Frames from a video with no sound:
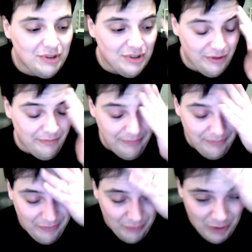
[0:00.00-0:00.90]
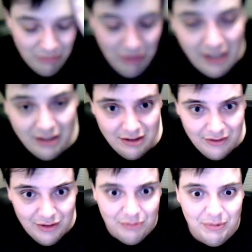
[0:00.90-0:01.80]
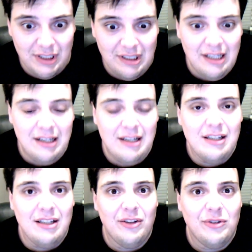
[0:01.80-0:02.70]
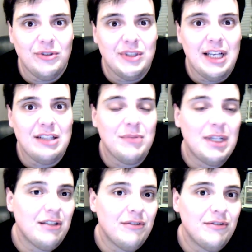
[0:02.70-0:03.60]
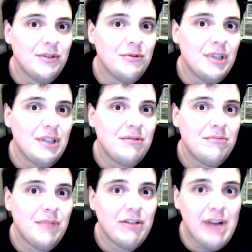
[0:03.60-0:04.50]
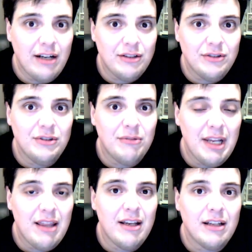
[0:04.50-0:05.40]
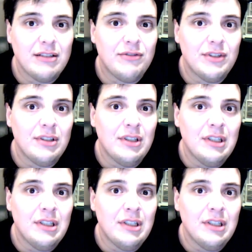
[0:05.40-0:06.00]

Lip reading: So with a brightness of hope and enthusiasm, I give you my gratitude and my thanks for